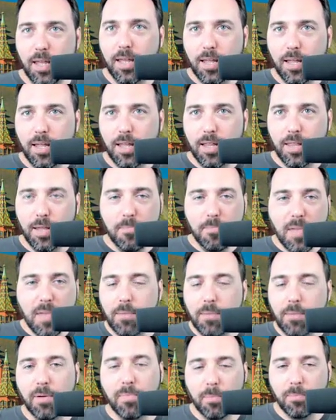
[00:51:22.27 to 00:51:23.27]
in
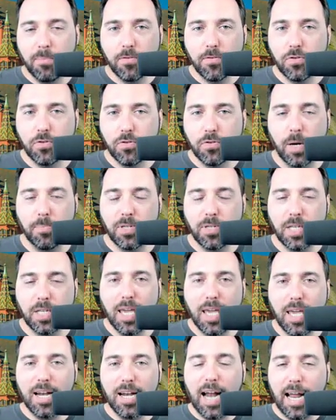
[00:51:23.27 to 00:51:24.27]
the minimum number
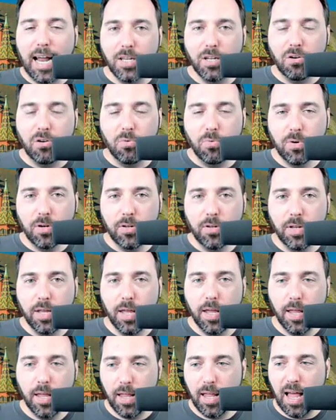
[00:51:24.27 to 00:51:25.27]
of trips. In an
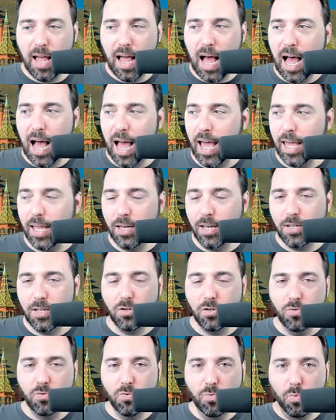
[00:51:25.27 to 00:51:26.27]
ideal world,
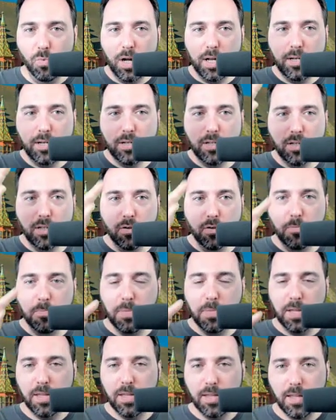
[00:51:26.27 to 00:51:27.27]
I do
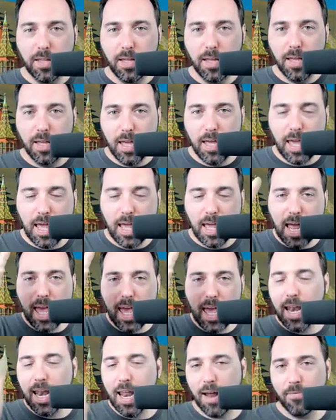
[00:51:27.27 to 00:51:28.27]
one loop
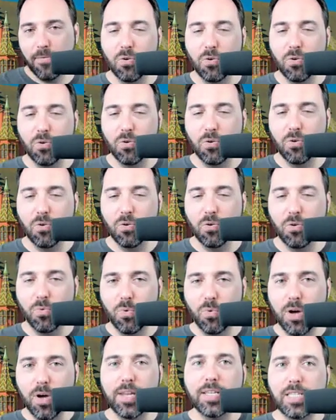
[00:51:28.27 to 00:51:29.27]
and I hit
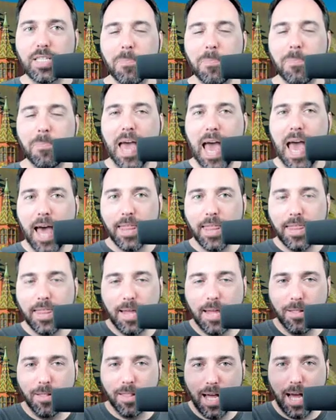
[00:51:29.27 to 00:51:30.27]
everything. So what is
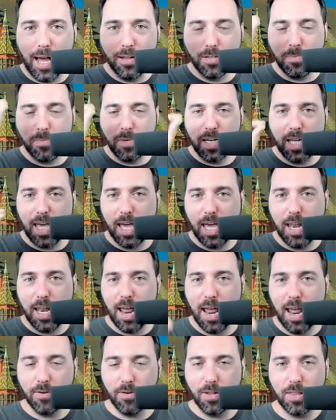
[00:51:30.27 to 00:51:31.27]
the path that
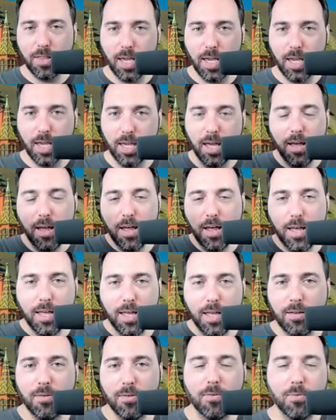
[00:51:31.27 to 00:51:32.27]
allows me to hit
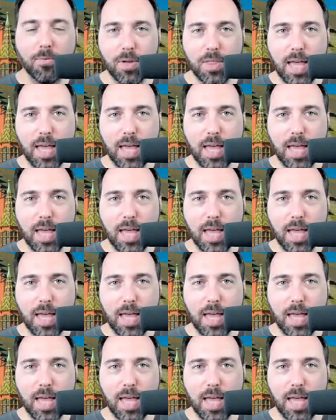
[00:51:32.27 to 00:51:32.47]
everything